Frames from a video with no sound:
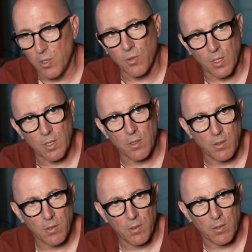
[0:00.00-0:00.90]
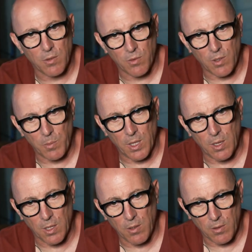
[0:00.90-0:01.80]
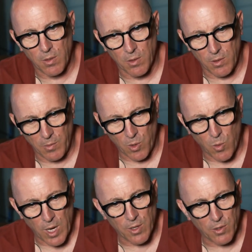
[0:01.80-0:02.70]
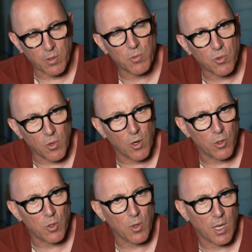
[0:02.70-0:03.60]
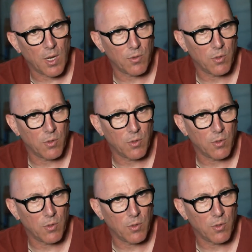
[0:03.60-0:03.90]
music is something that requires some struggle. You have